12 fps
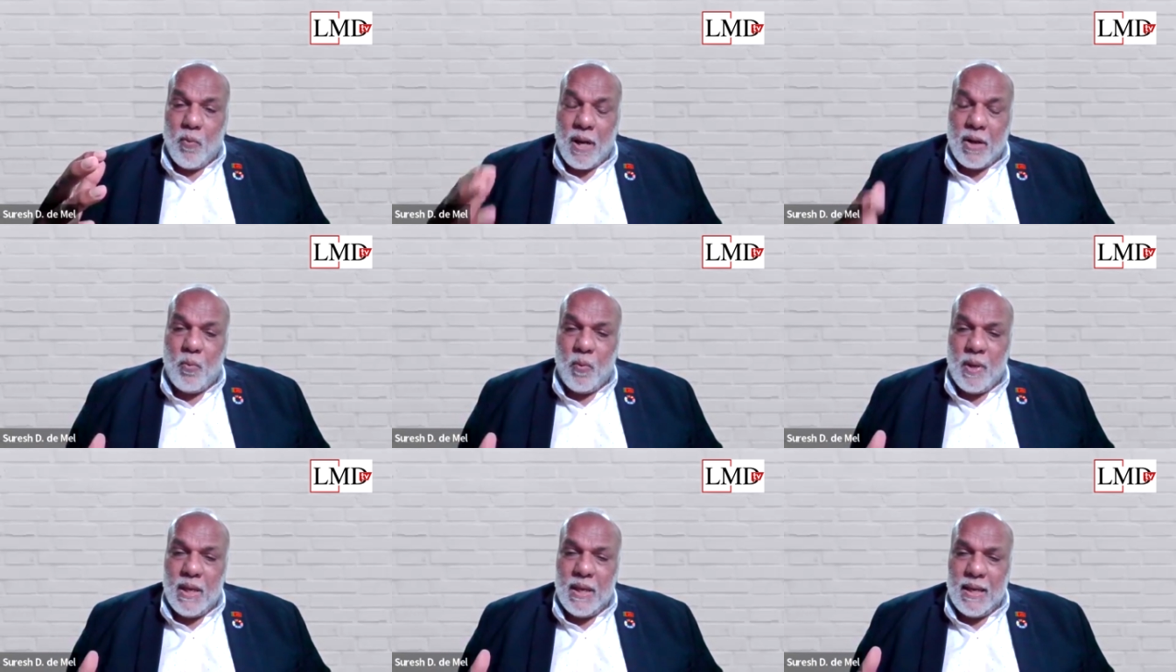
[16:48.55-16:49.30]
what
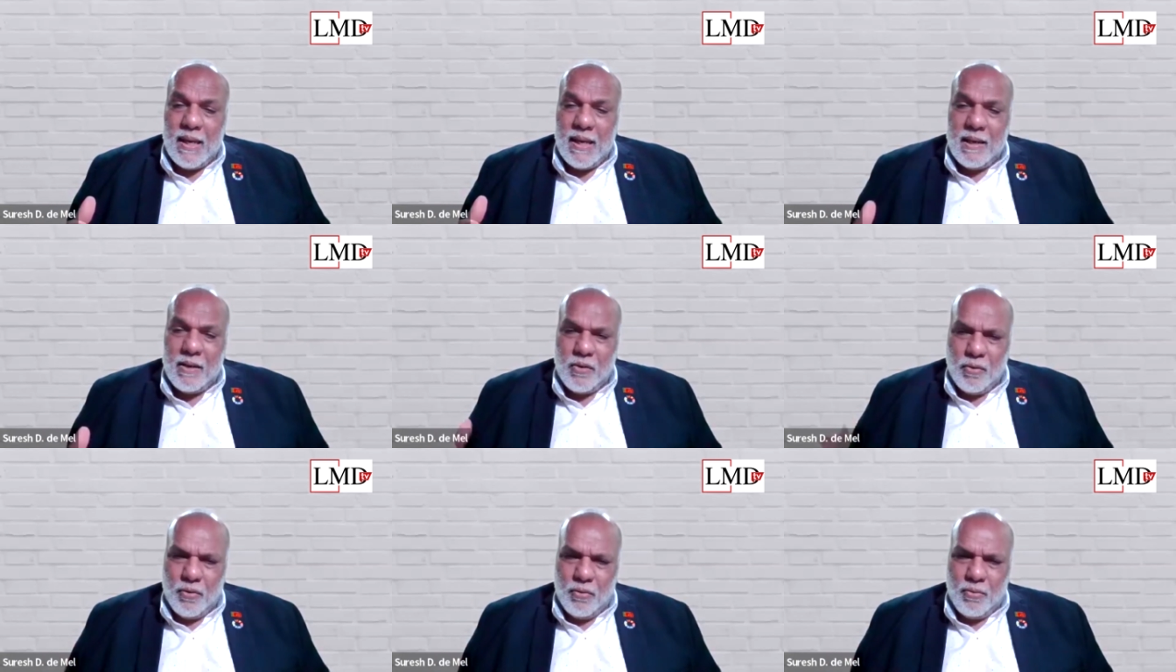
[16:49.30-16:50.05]
we
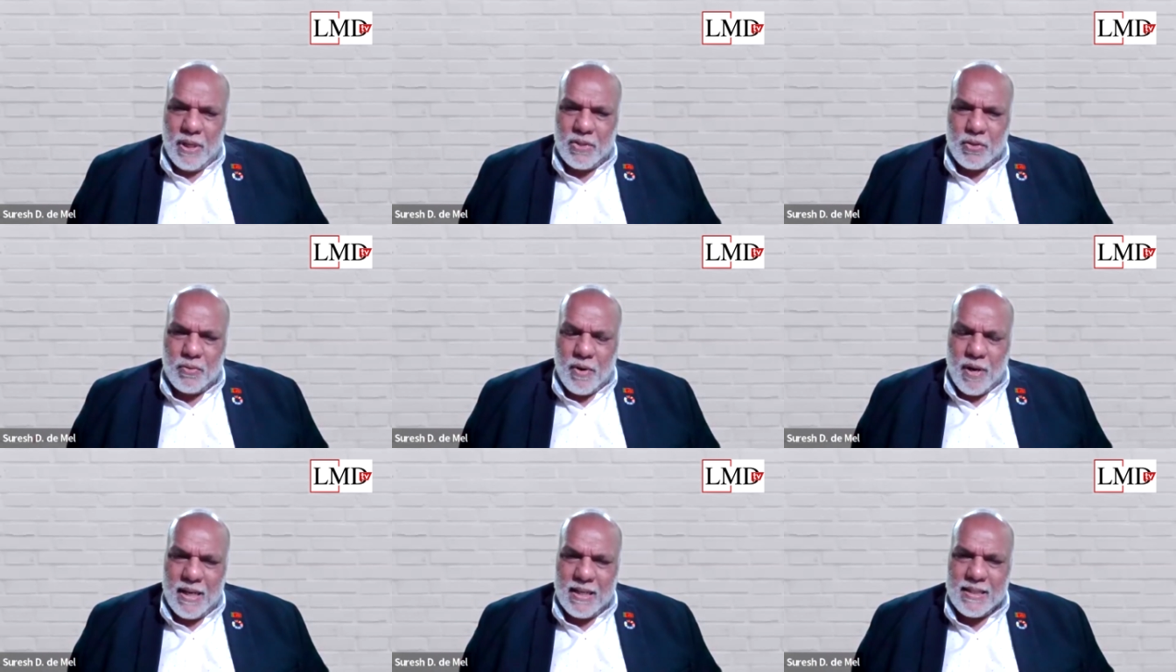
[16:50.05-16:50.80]
need to do is
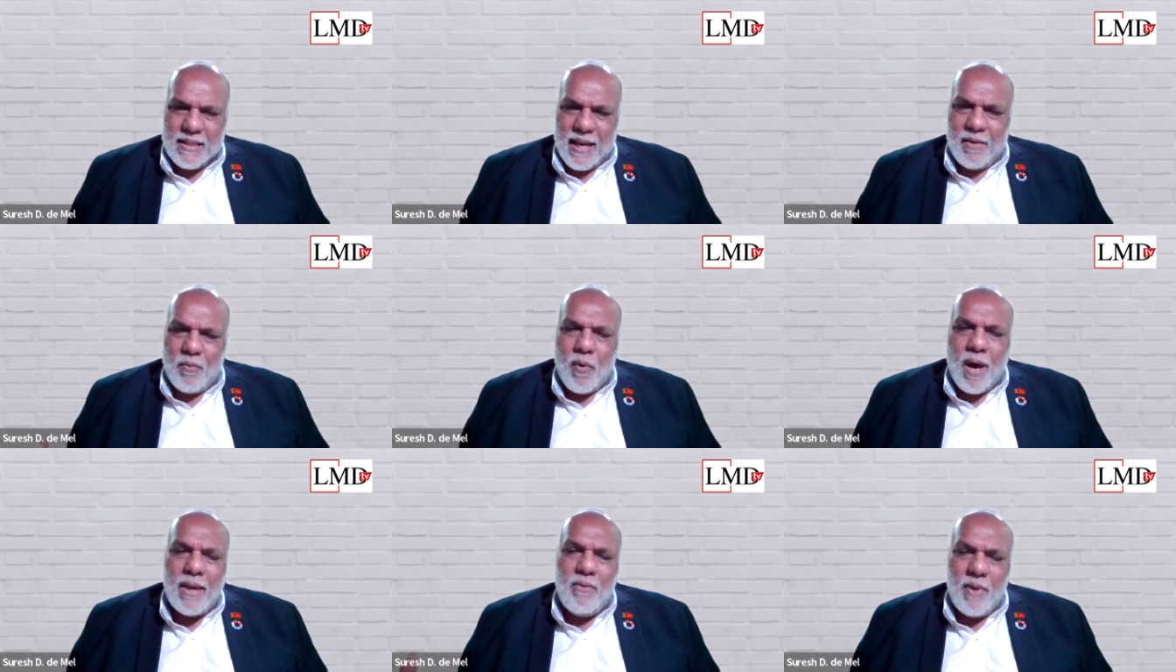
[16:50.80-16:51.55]
to understand
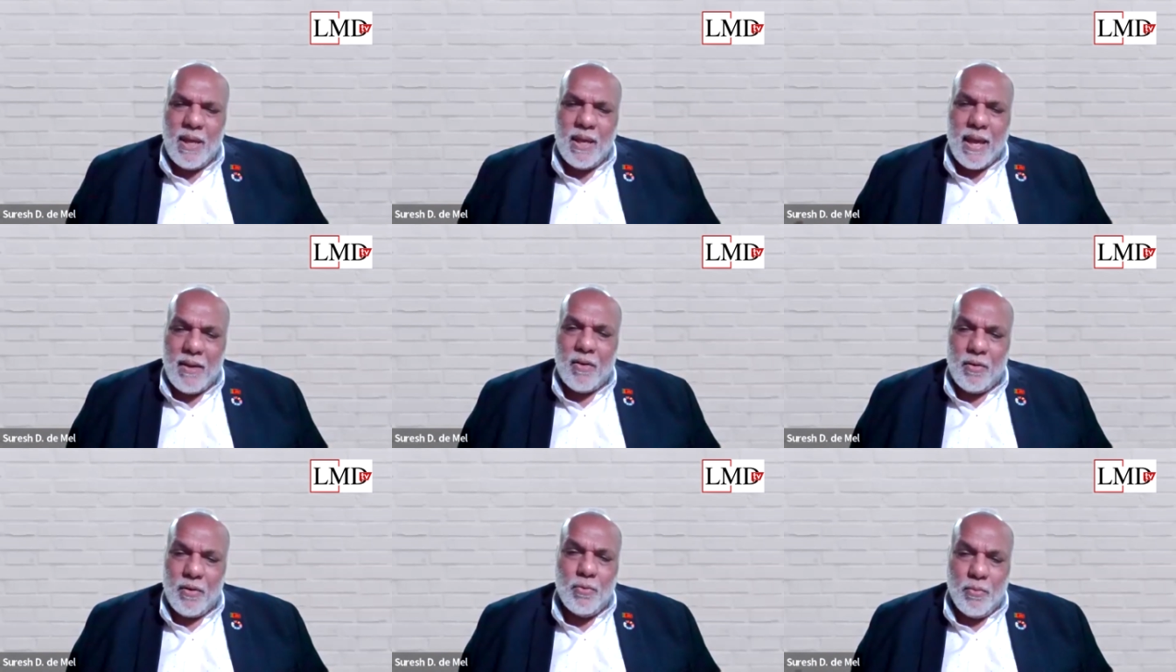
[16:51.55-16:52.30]
why we
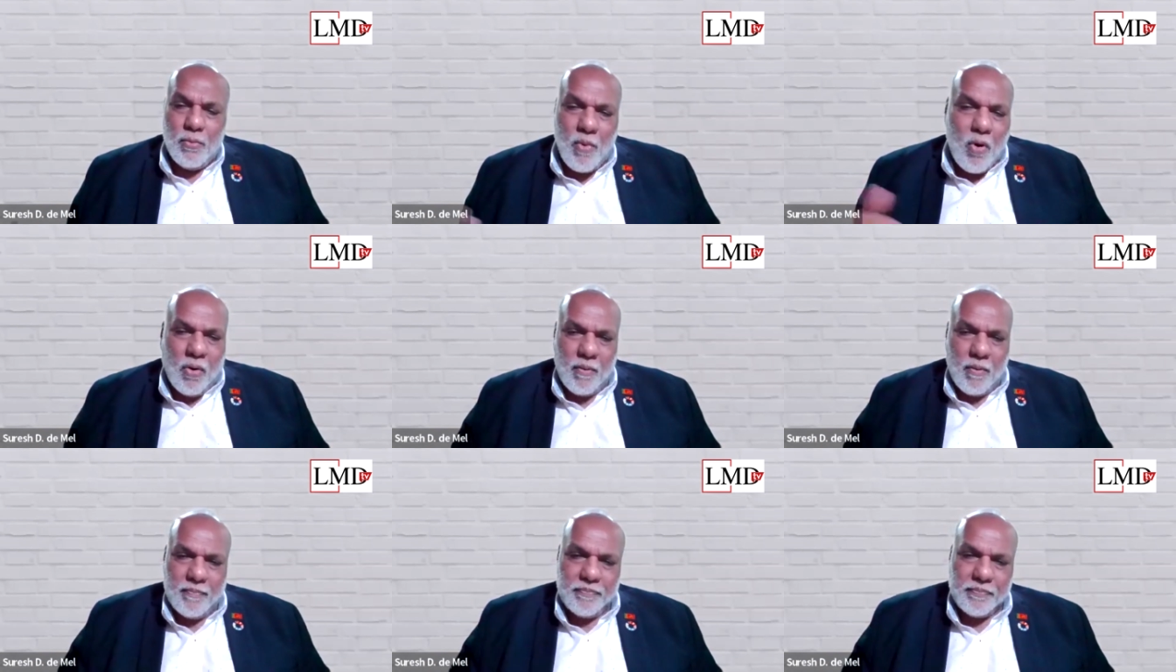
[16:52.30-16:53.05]
cannot do more.
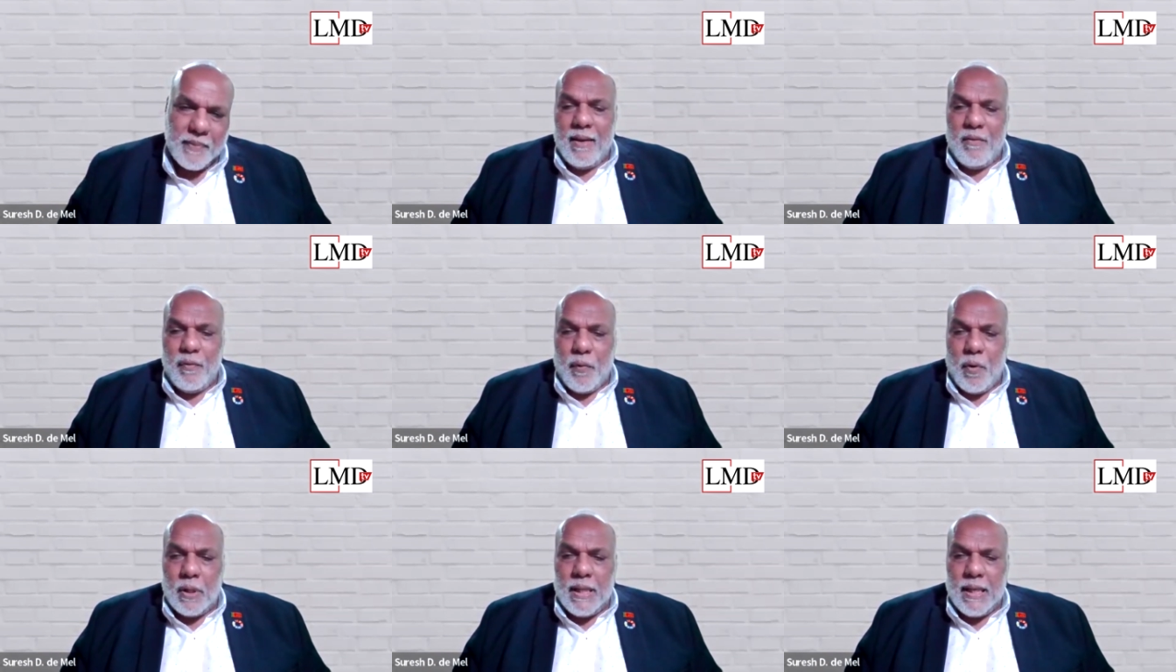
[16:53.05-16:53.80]
And
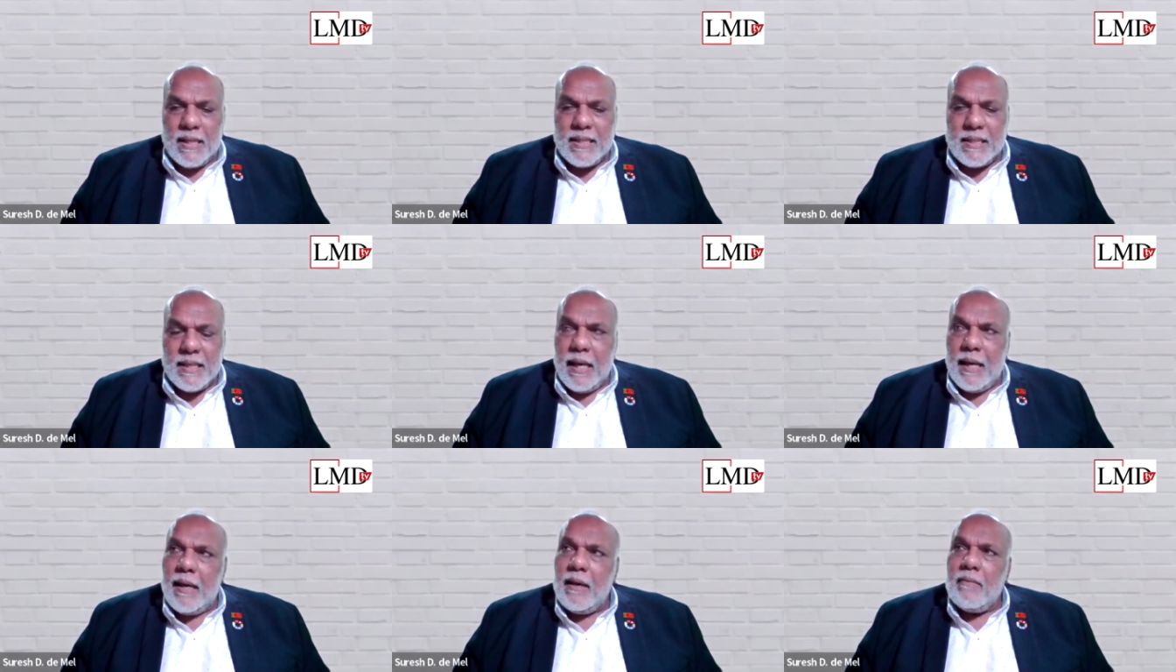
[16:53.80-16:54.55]
for this,